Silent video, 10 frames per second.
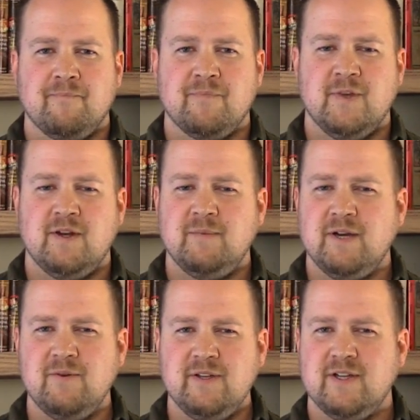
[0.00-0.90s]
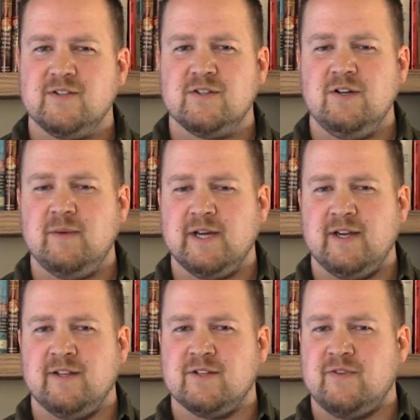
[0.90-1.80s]
You know, I'm not really concerned about
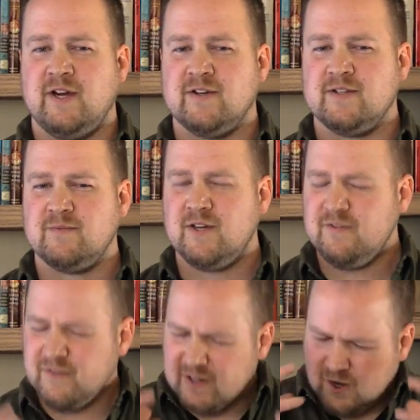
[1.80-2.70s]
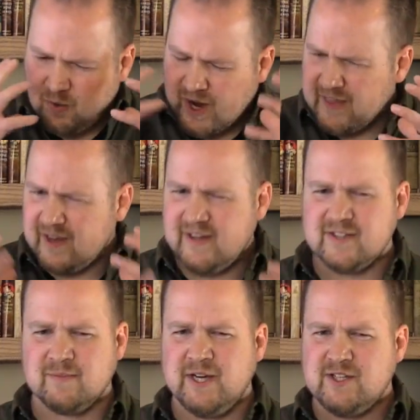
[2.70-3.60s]
getting this virus. I'm trying to figure out why that is.
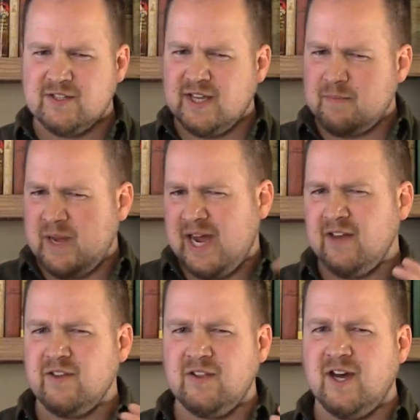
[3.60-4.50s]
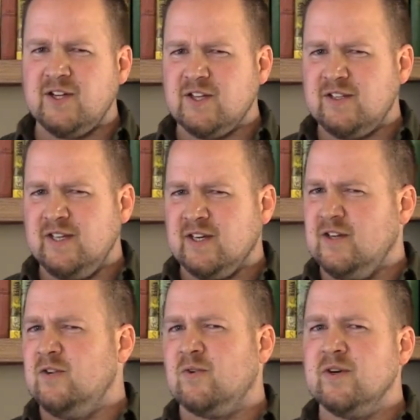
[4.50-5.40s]
Am I just like pathologically
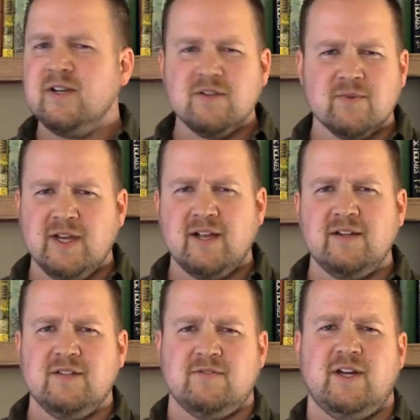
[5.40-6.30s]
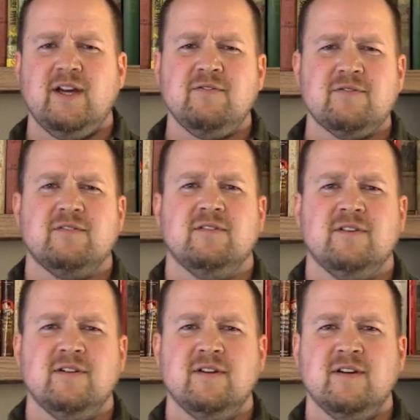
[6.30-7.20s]
ignoring the realities of life
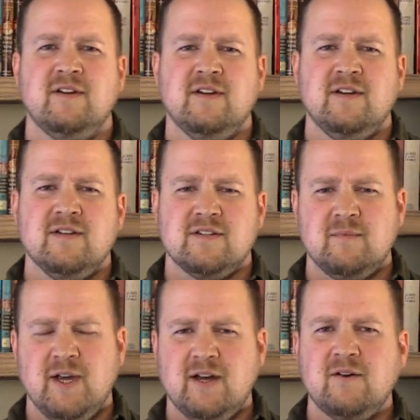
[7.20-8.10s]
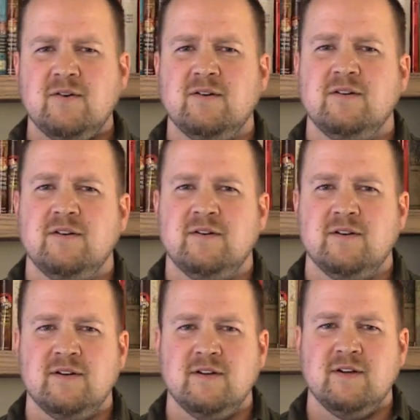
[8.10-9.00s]
somehow?
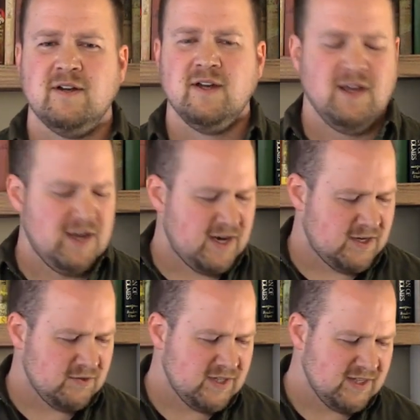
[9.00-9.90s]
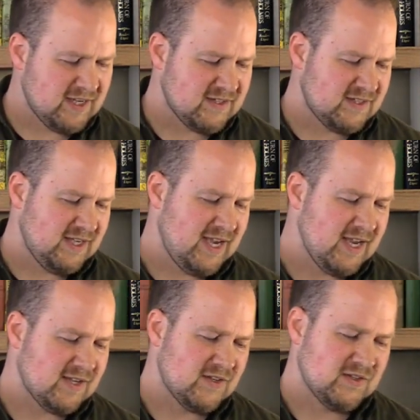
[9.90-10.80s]
And I don't think that's the
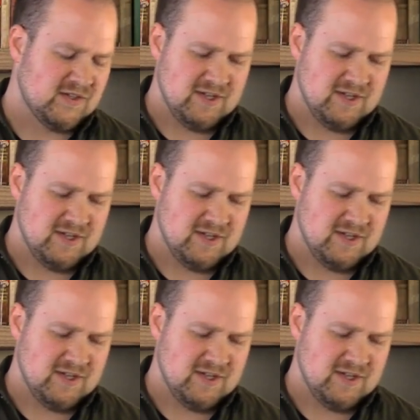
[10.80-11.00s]
case.